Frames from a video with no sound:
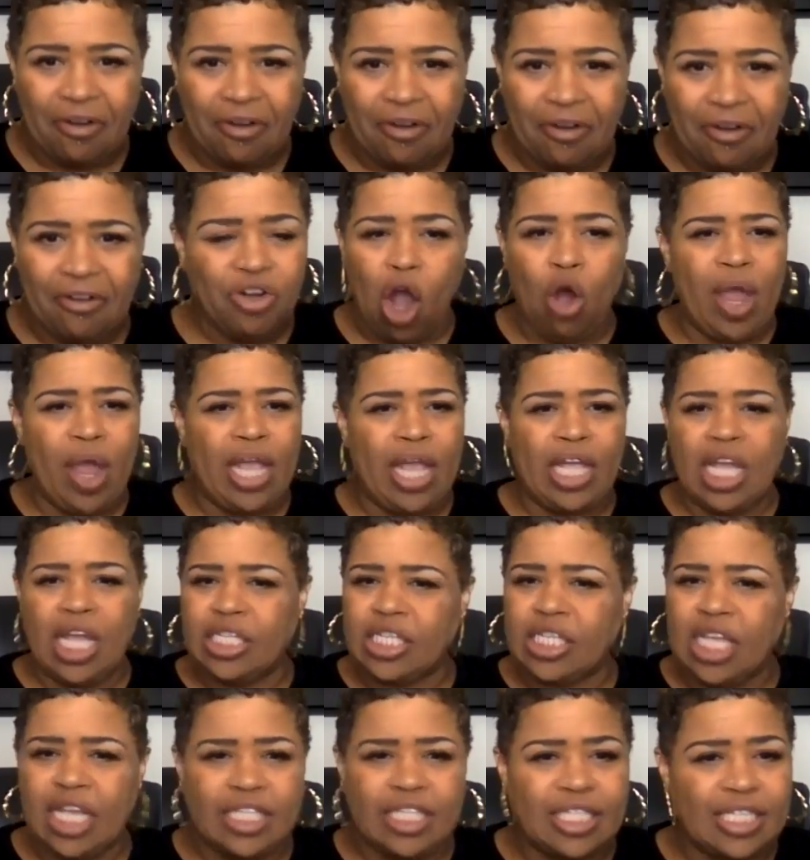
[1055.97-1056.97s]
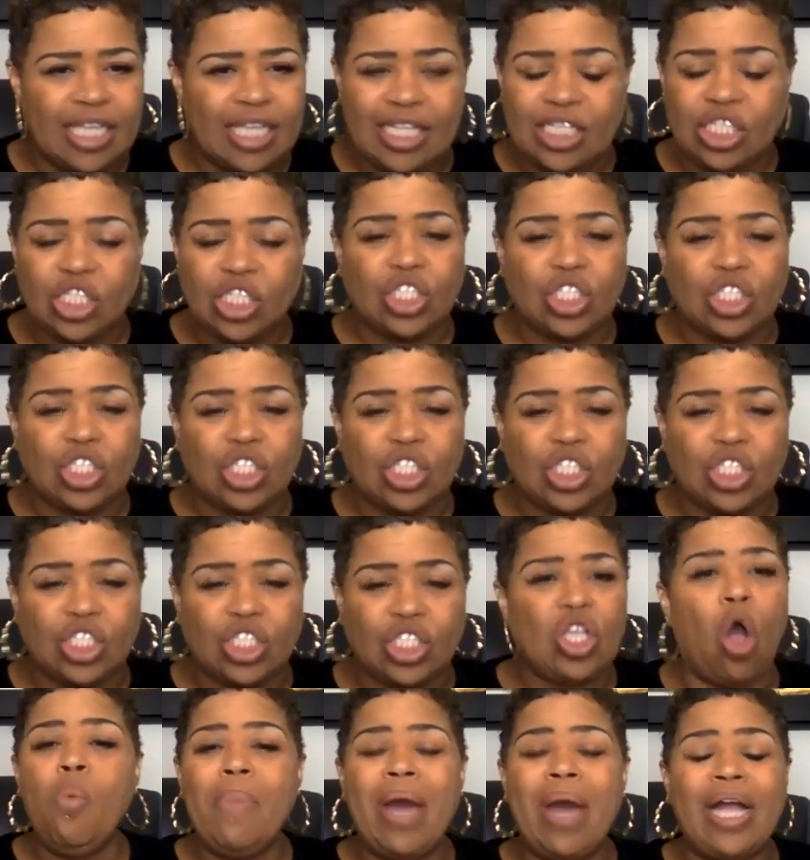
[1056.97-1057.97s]
You know, it's
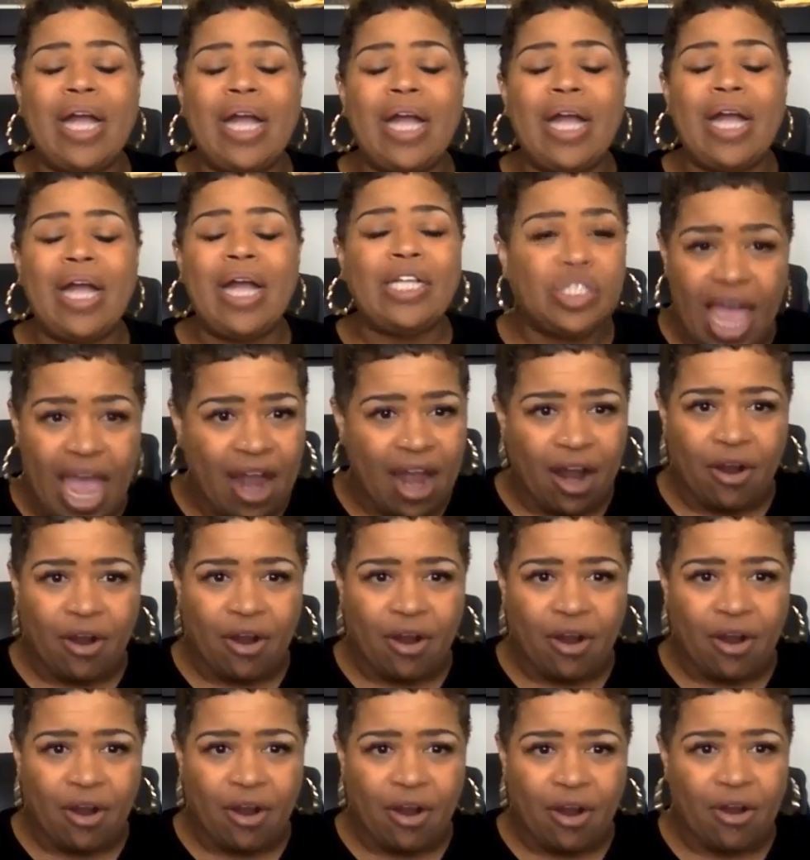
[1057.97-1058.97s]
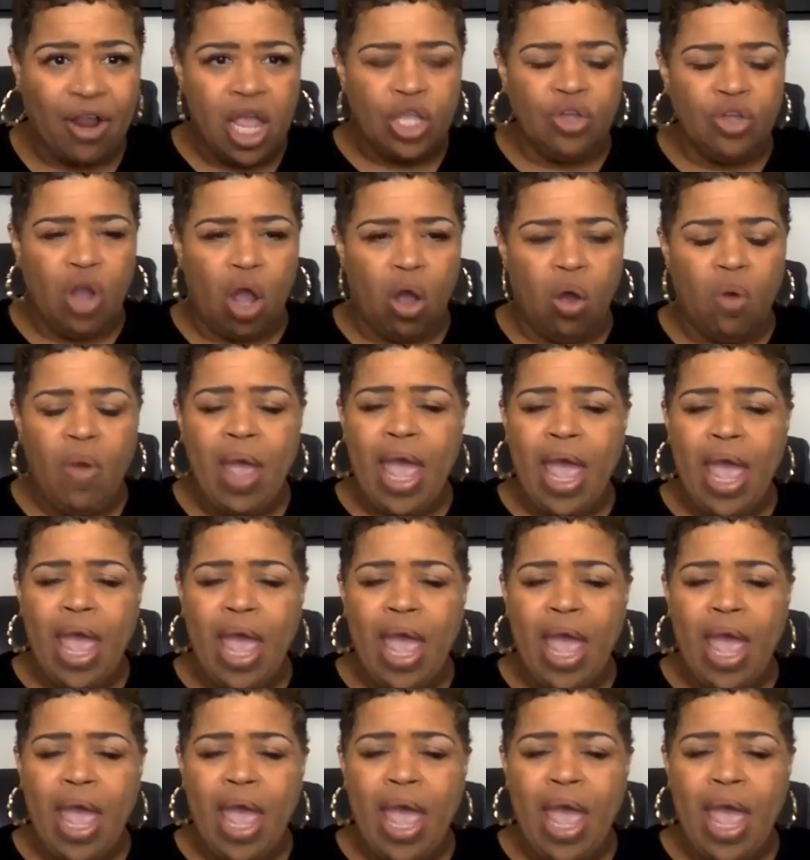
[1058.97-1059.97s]
so much there, you know,
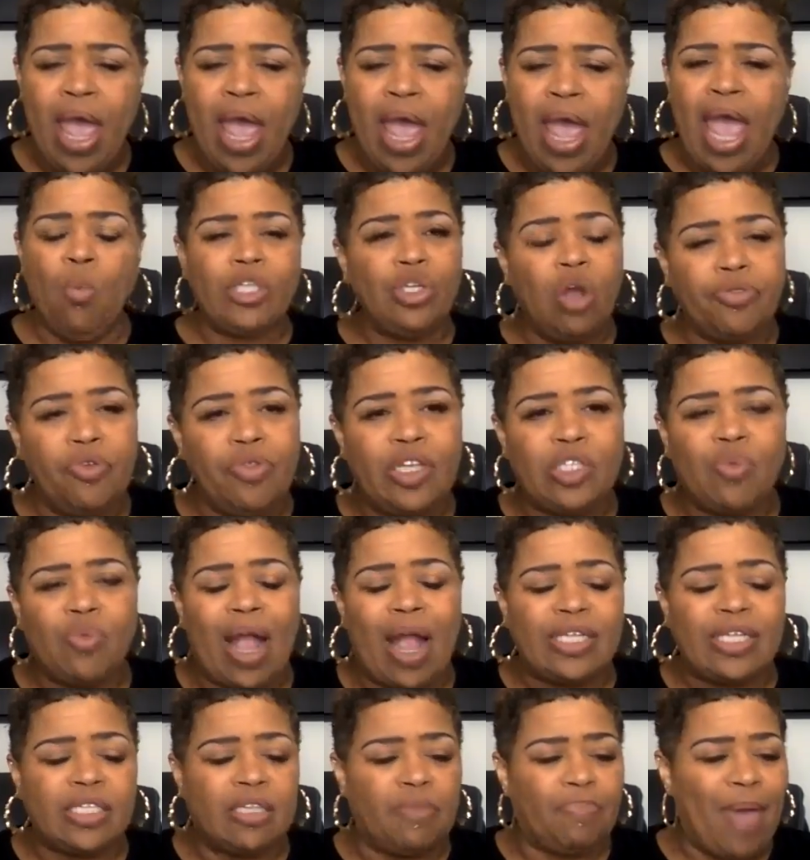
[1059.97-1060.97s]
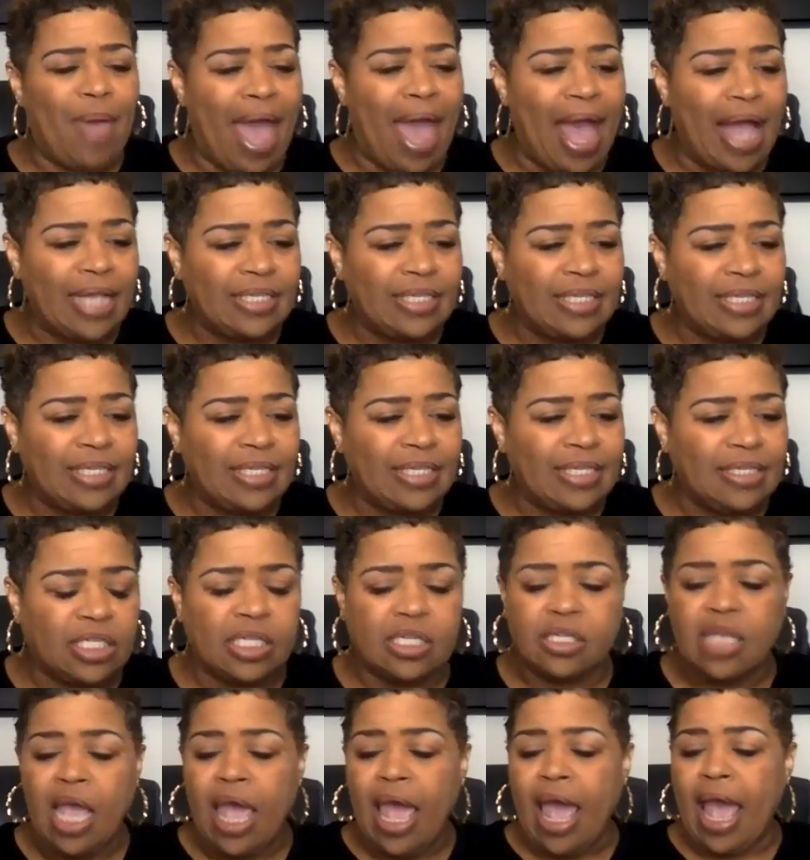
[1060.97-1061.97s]
and once you go through these rites of
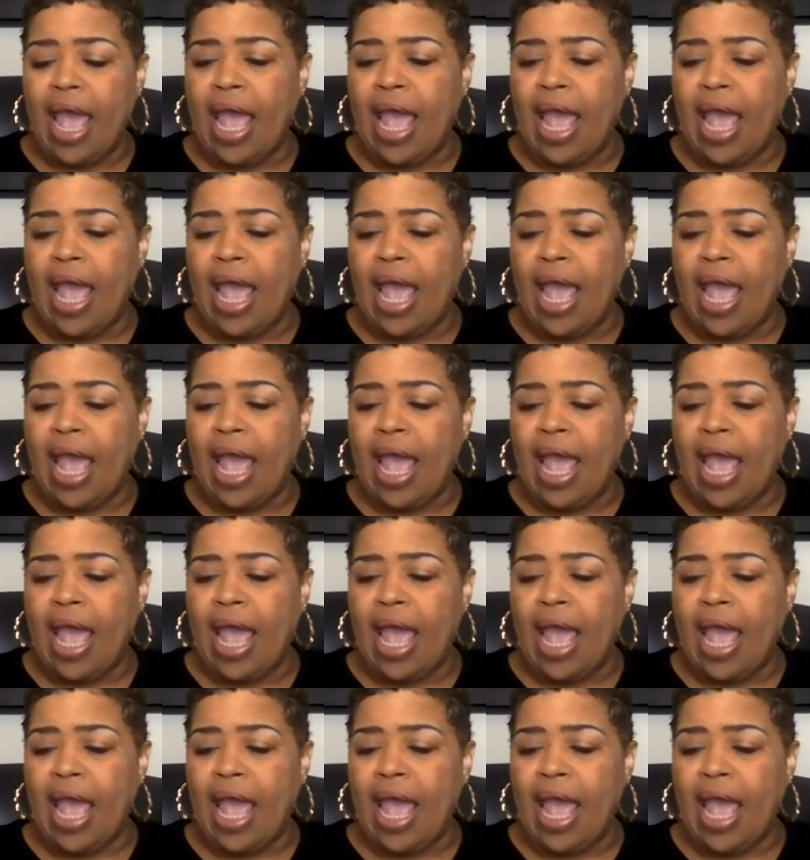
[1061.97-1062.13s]
passages